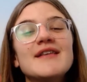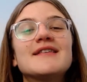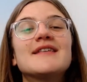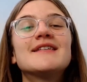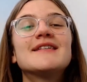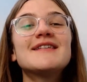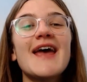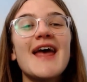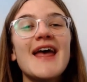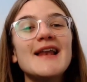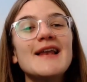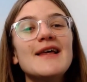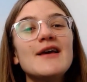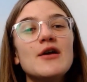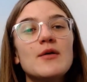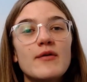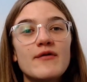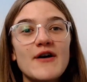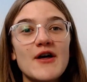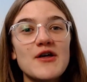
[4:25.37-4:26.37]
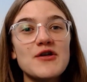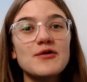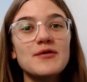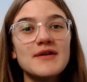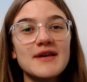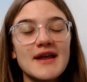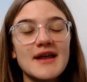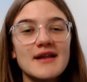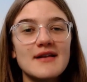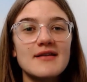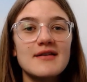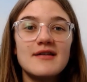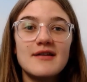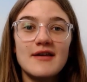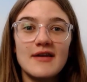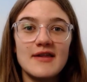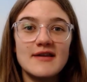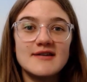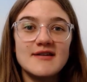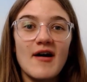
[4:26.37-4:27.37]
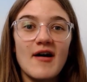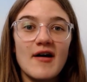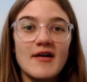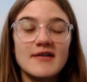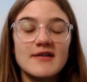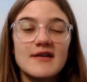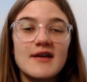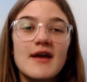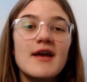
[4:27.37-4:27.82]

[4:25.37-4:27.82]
to tailor your professional skills to the task.